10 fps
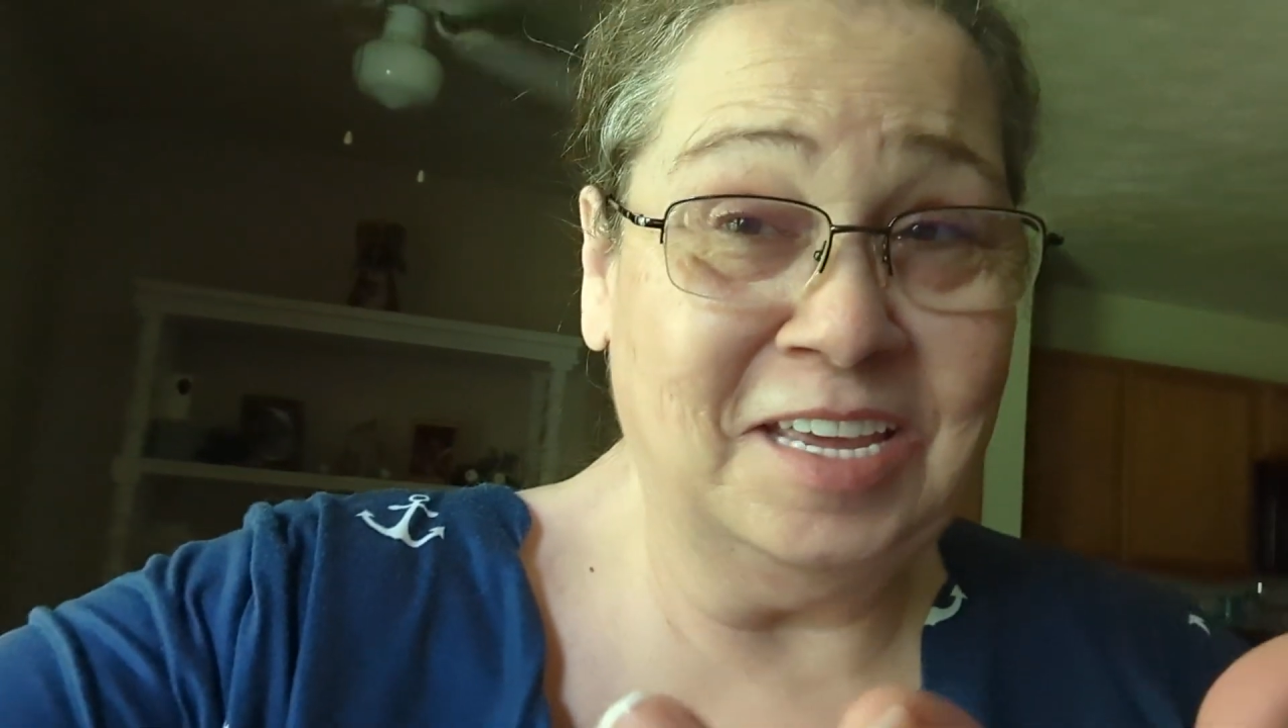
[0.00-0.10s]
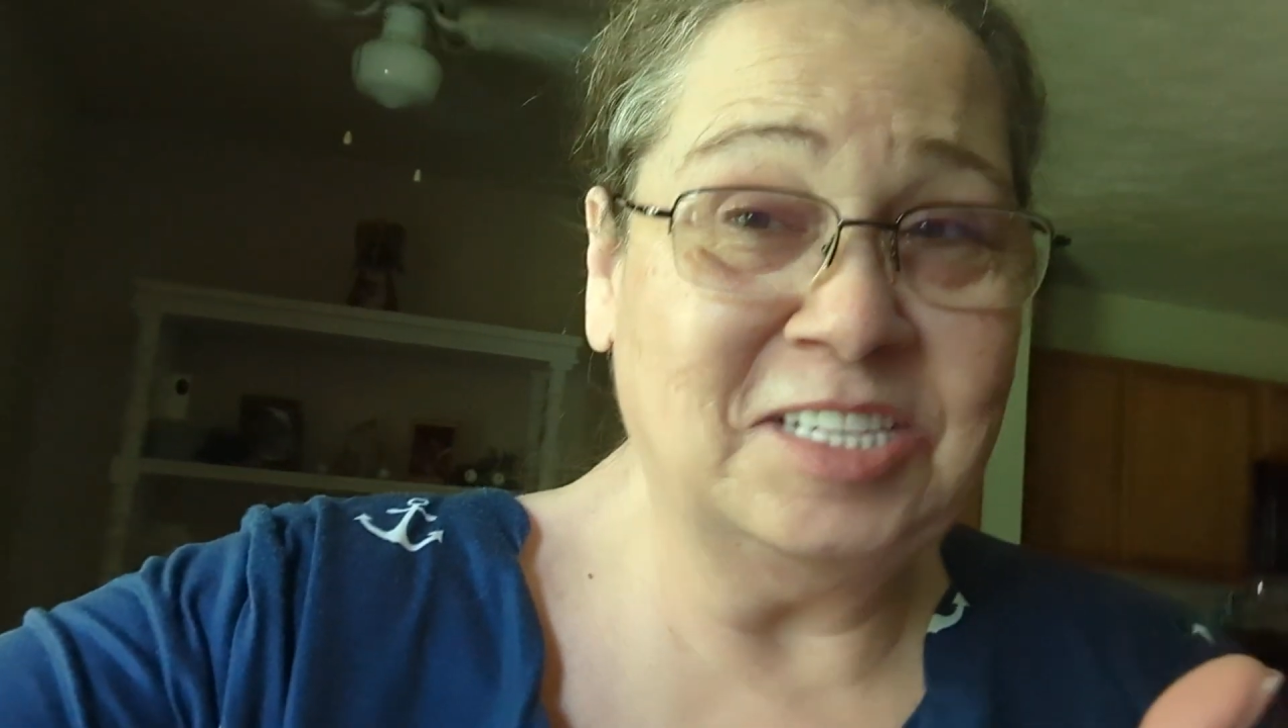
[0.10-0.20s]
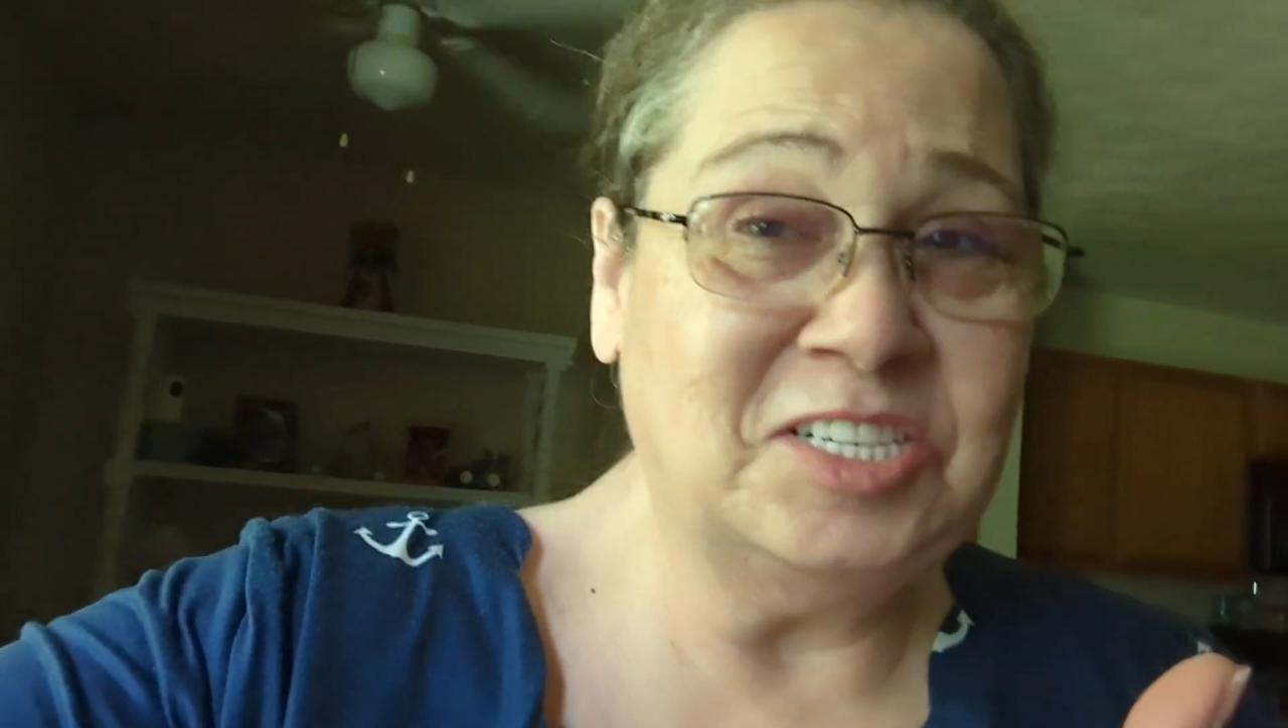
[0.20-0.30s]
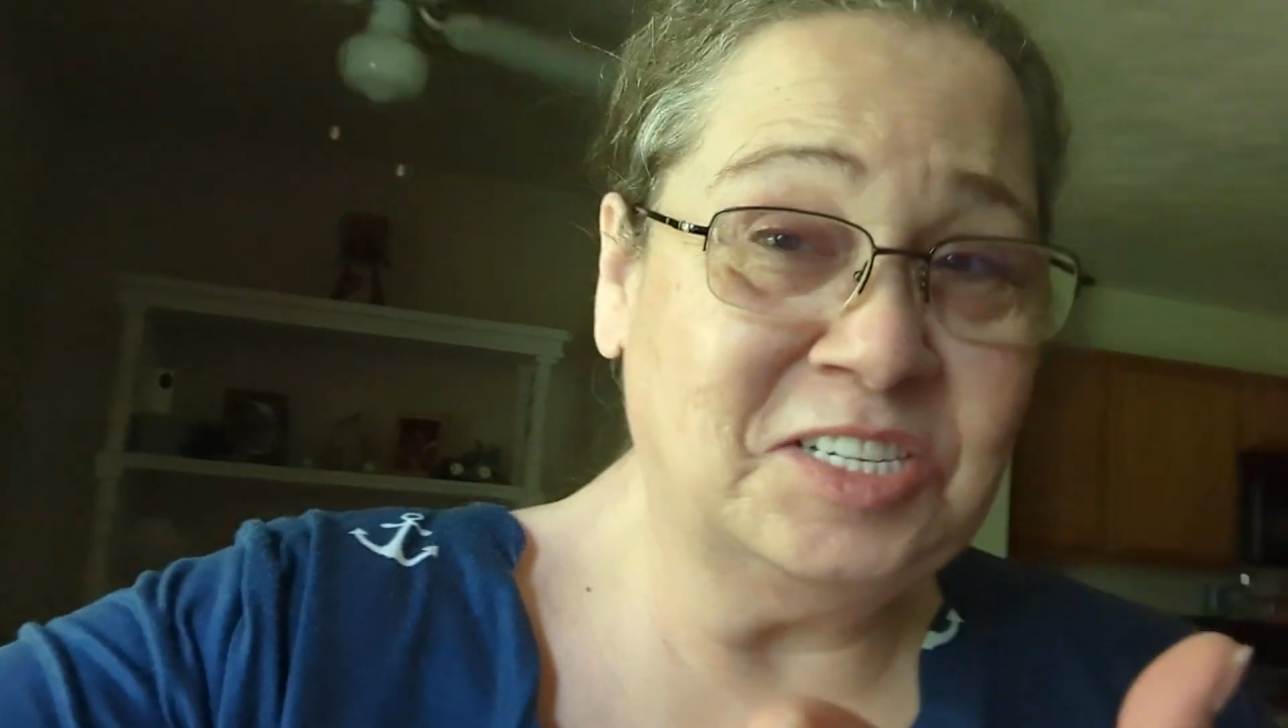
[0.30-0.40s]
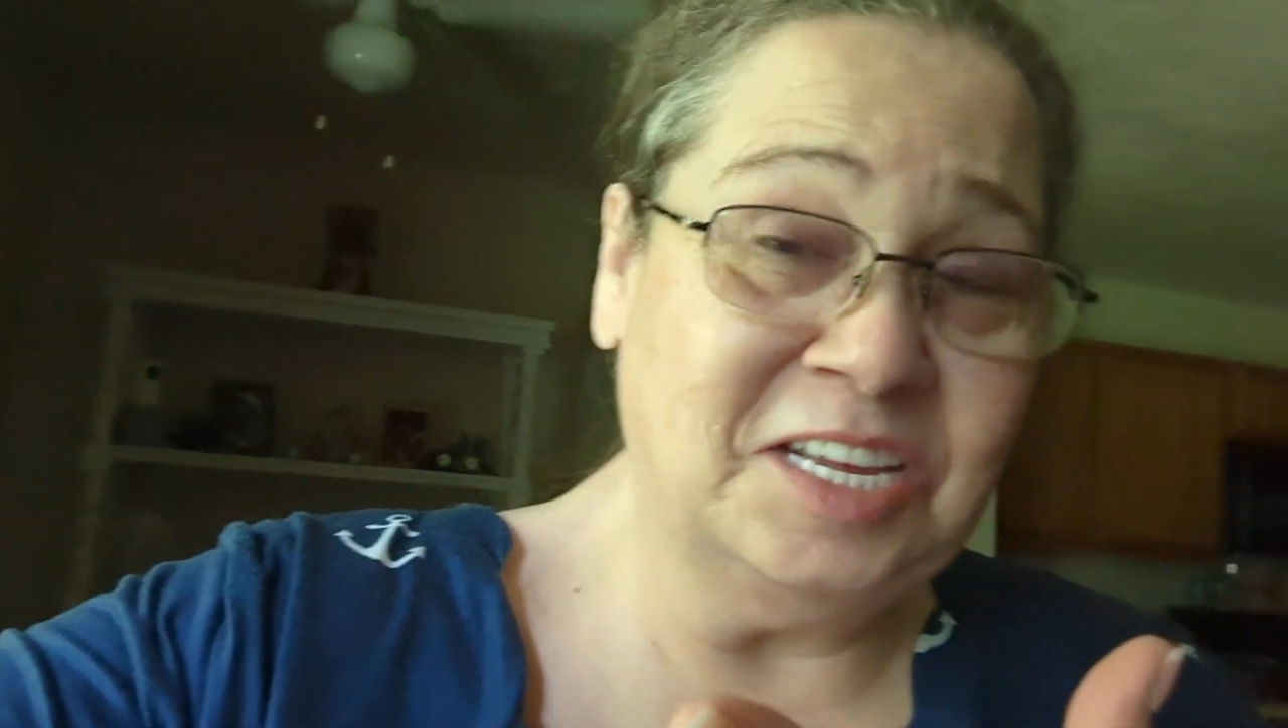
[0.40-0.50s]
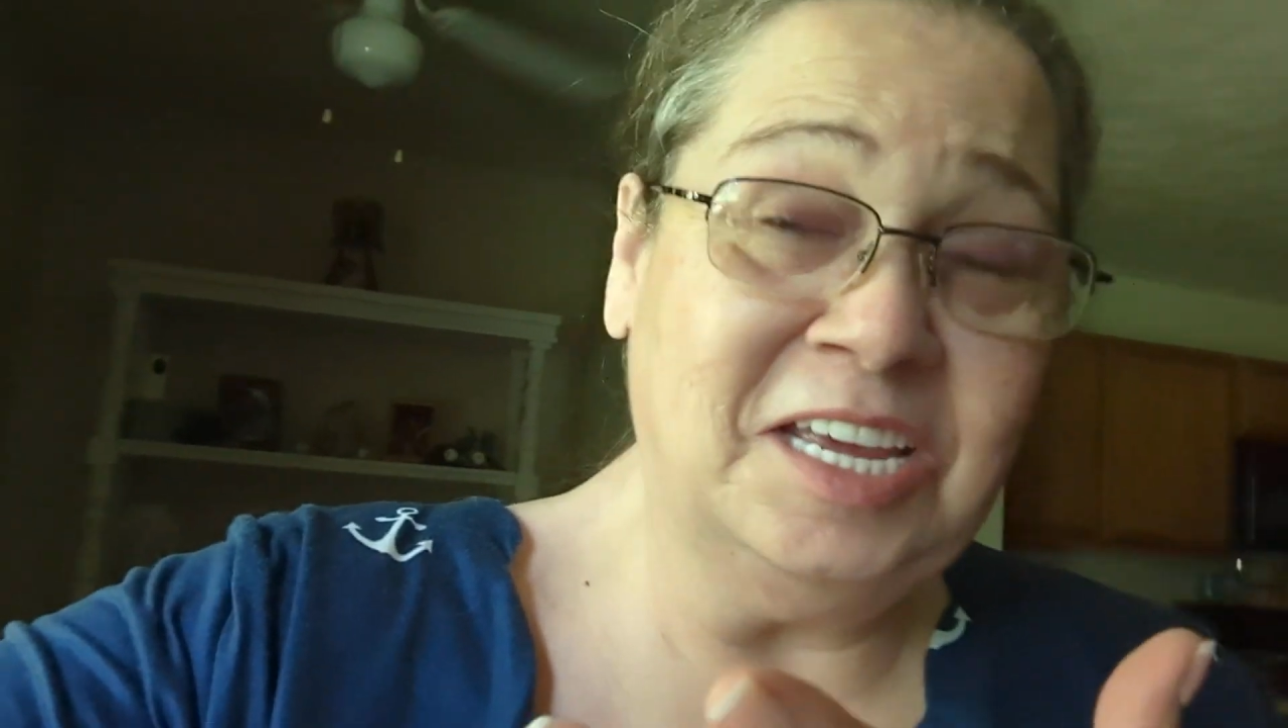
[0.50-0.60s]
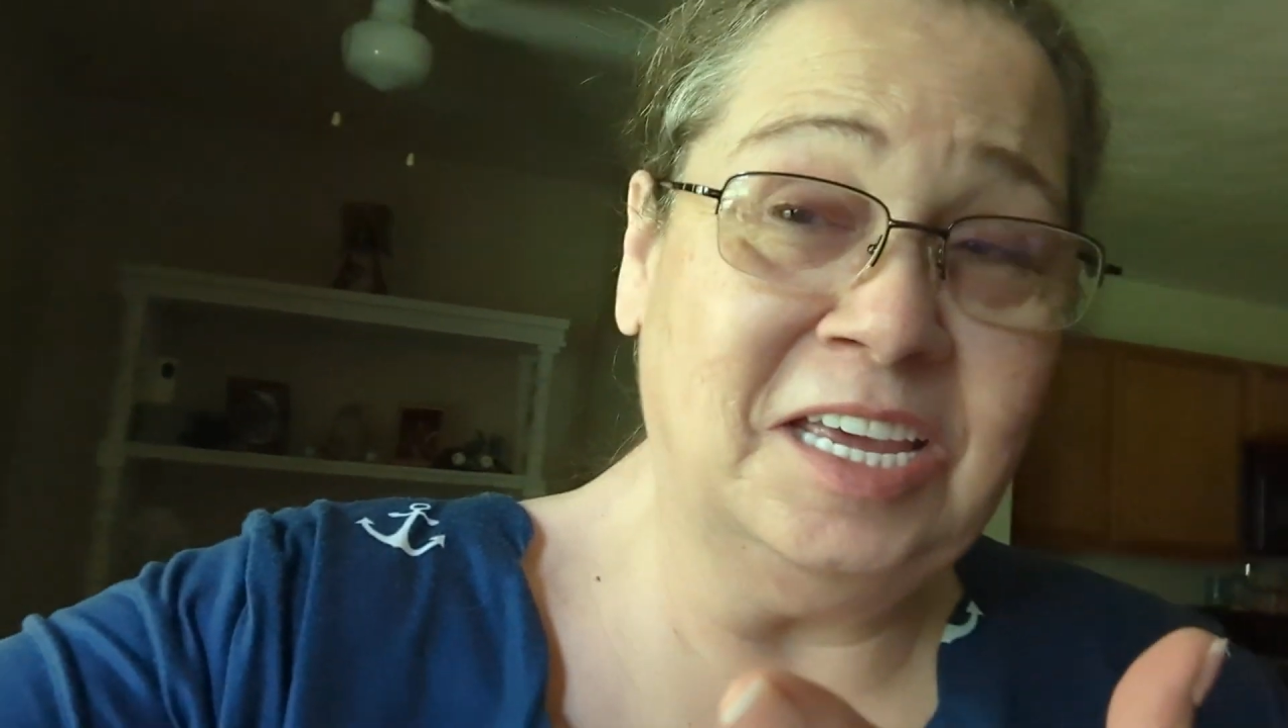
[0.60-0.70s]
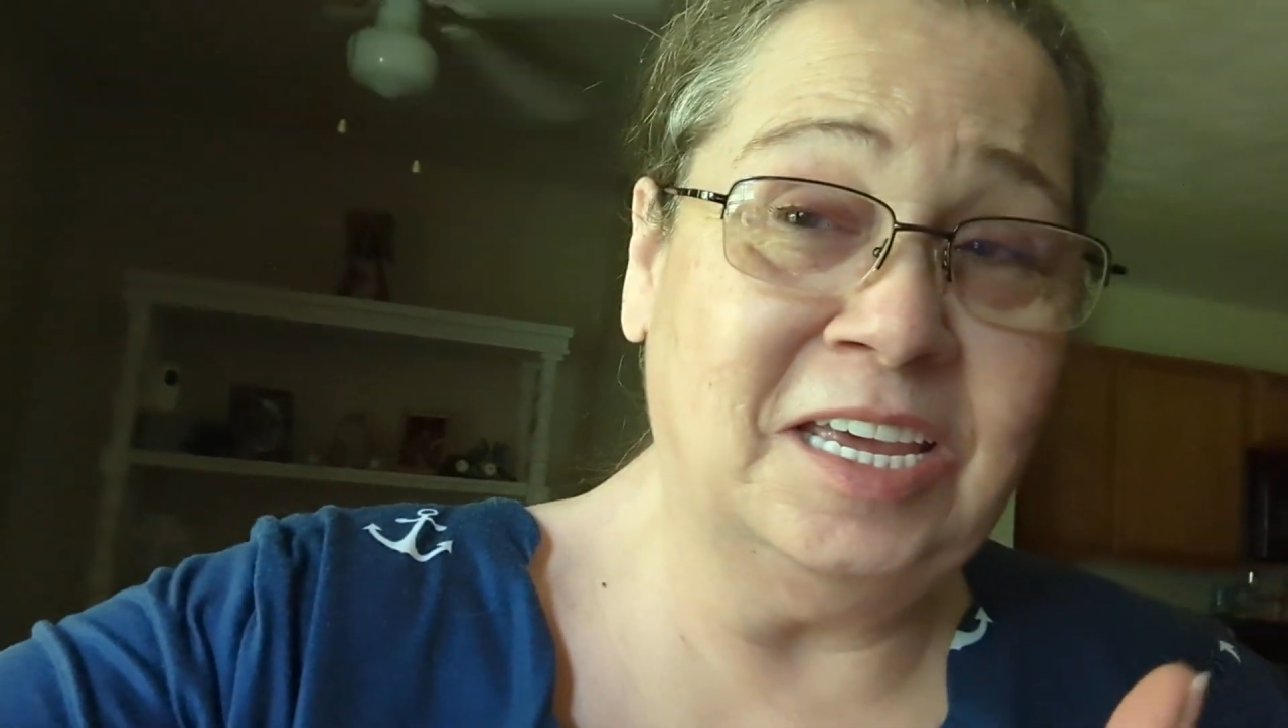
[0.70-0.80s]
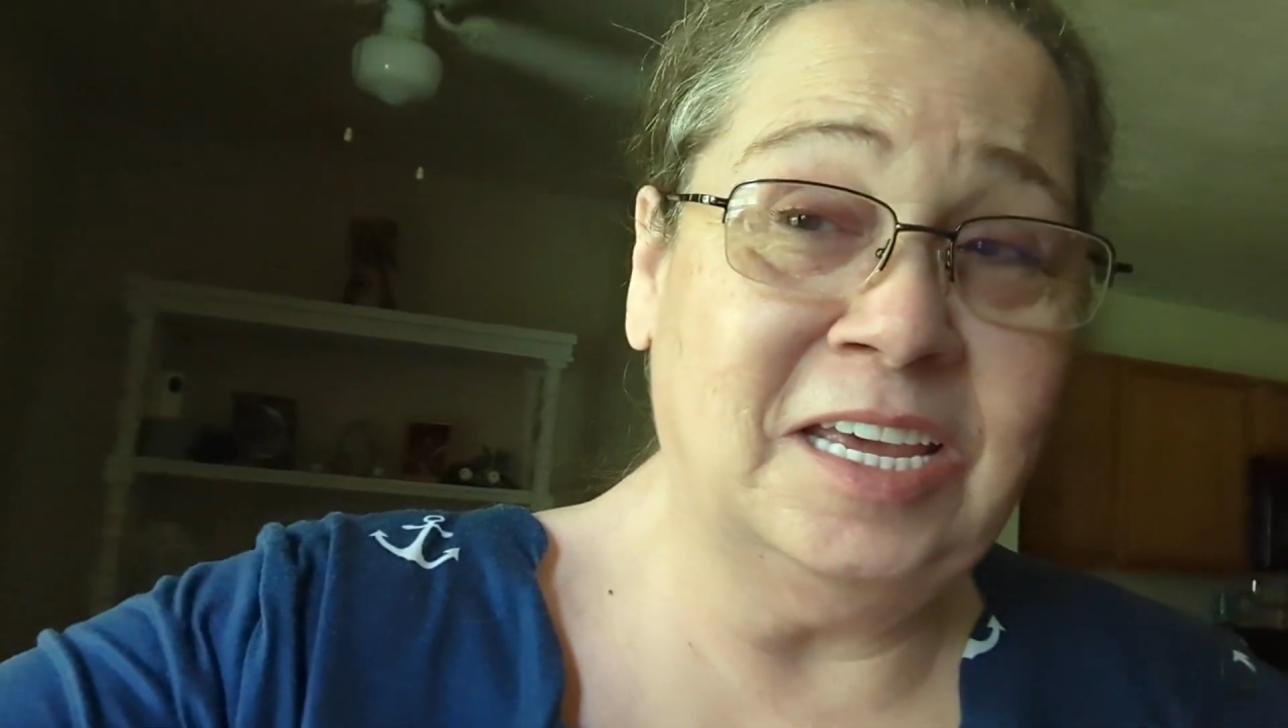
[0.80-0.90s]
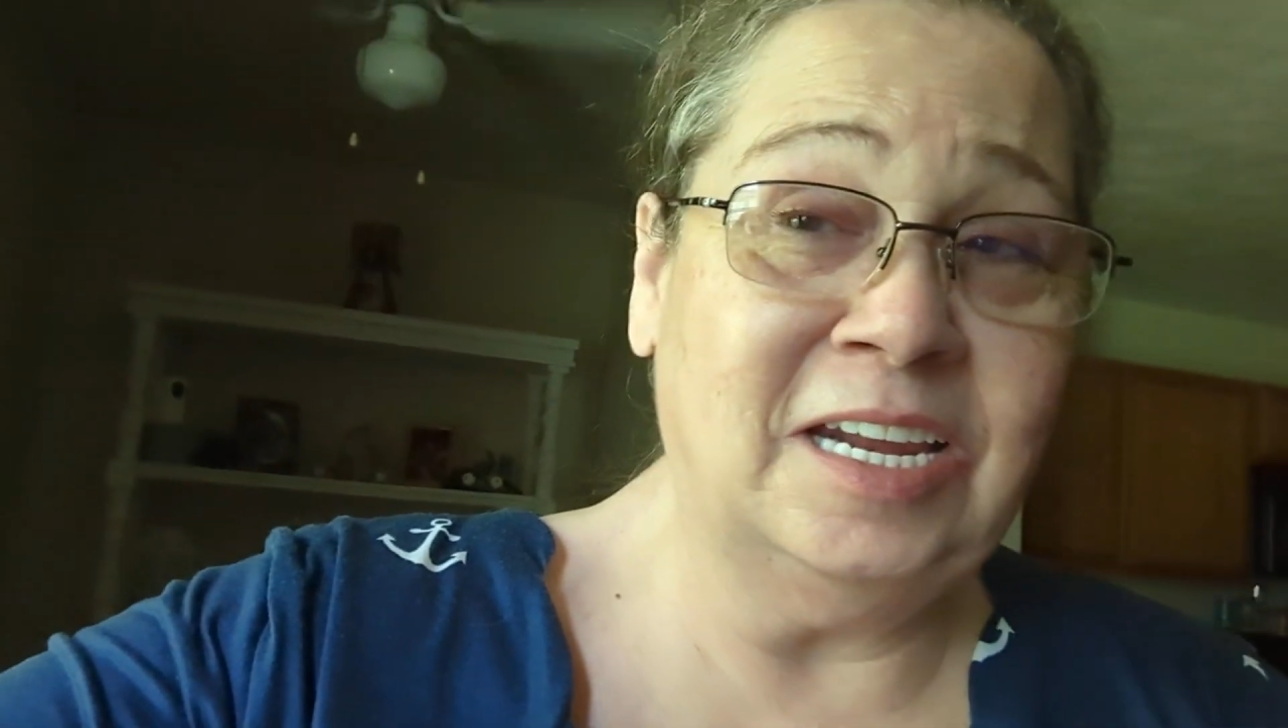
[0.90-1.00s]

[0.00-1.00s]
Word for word: and stinging